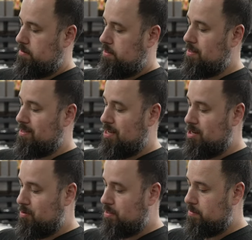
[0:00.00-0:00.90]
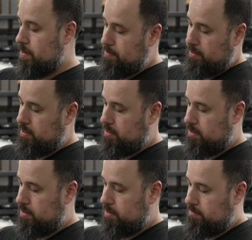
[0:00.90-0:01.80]
Continuance, maybe?
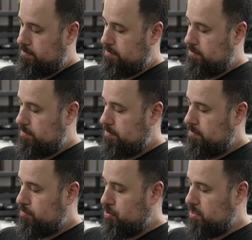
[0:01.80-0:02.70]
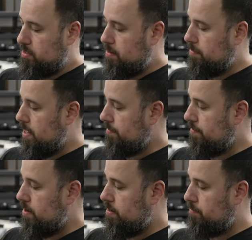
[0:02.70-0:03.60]
Pressed on black
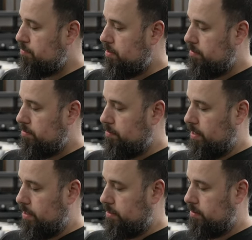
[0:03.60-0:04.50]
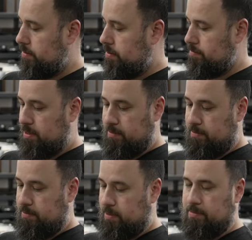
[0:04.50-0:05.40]
vinyl? Pre what do I got? Uh, uh,
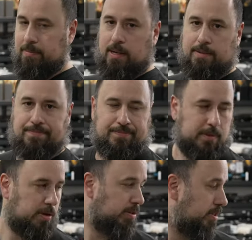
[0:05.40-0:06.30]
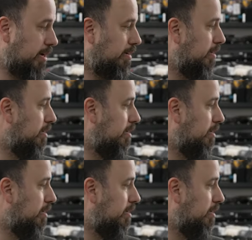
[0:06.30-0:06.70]
uh no, there's not.